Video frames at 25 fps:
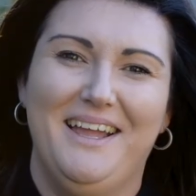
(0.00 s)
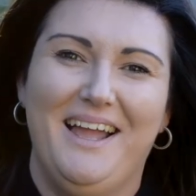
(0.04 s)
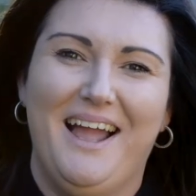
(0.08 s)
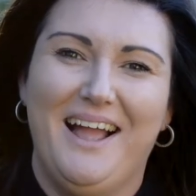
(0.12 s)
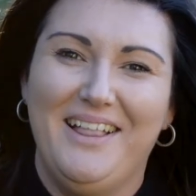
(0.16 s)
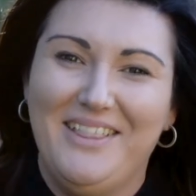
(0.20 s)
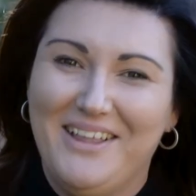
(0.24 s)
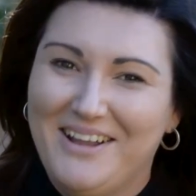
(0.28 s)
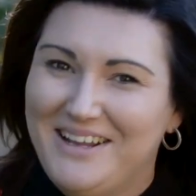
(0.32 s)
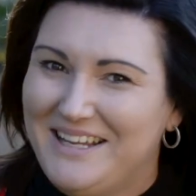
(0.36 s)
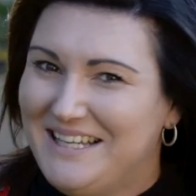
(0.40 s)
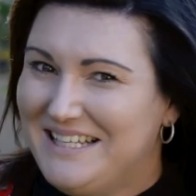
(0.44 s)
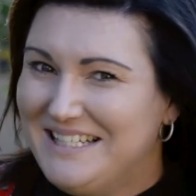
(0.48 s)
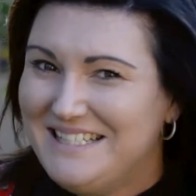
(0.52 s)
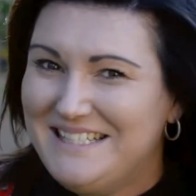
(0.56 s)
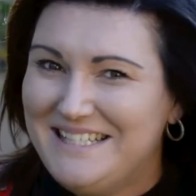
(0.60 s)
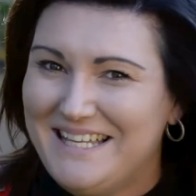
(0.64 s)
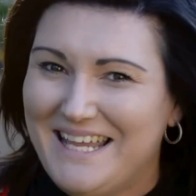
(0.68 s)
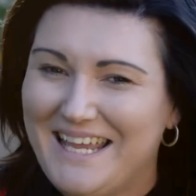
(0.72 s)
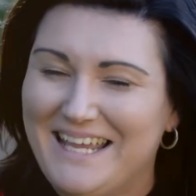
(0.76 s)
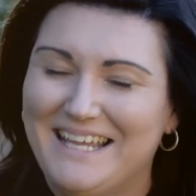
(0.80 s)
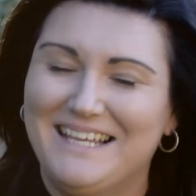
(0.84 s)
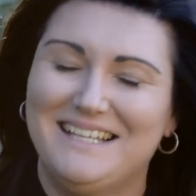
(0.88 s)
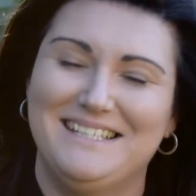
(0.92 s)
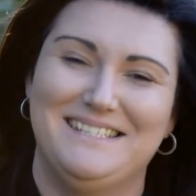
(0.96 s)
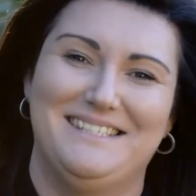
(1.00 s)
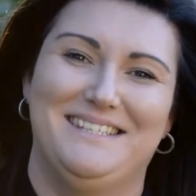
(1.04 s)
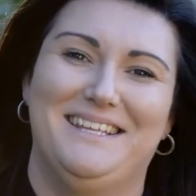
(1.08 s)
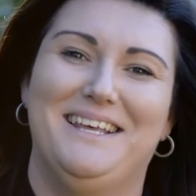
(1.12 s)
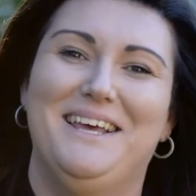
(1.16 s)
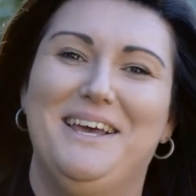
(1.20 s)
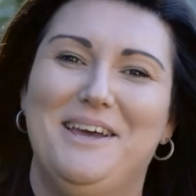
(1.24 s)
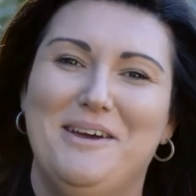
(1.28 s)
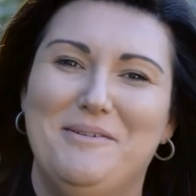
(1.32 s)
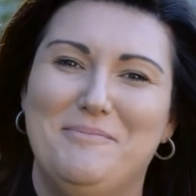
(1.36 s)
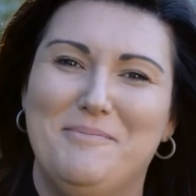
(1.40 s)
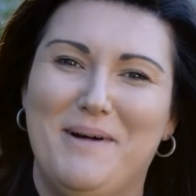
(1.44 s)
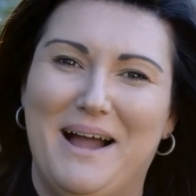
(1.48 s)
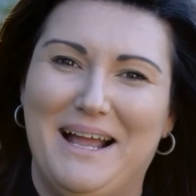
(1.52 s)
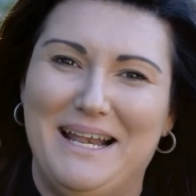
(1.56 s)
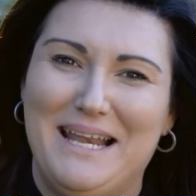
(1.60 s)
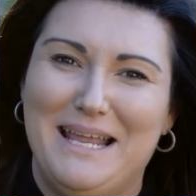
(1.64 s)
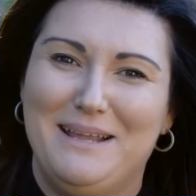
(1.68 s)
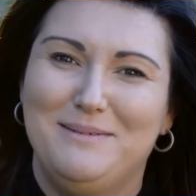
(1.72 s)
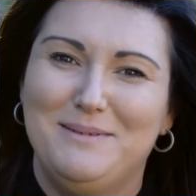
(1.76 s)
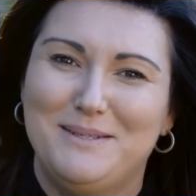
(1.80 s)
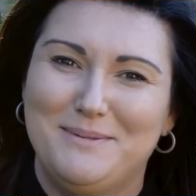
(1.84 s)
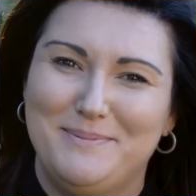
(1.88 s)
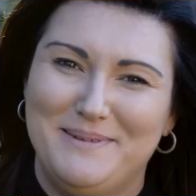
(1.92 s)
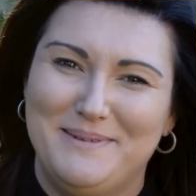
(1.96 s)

Hello, you six. My name is